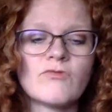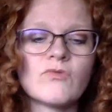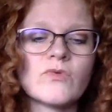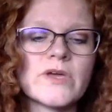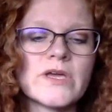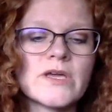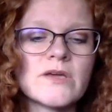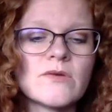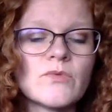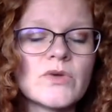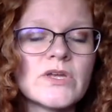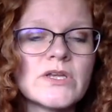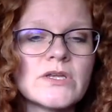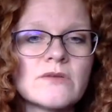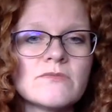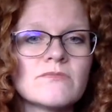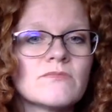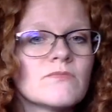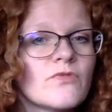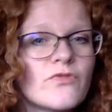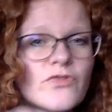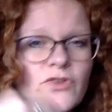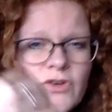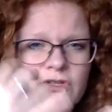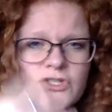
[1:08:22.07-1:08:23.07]
We, we
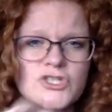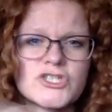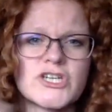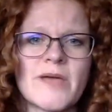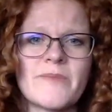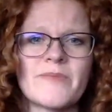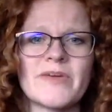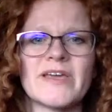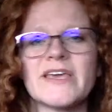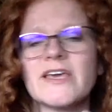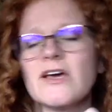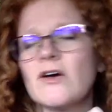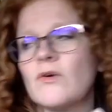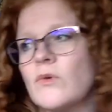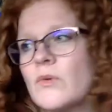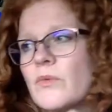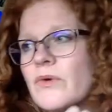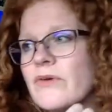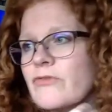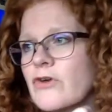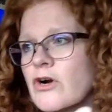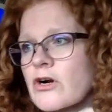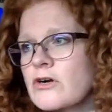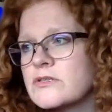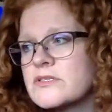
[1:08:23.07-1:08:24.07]
feel shame and guilt when
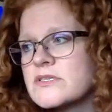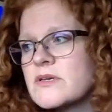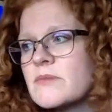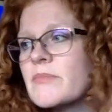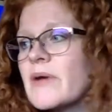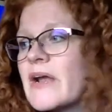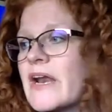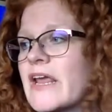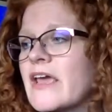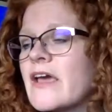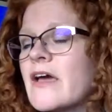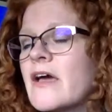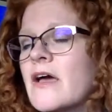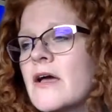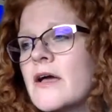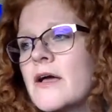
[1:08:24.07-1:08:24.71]
we've hurt somebody.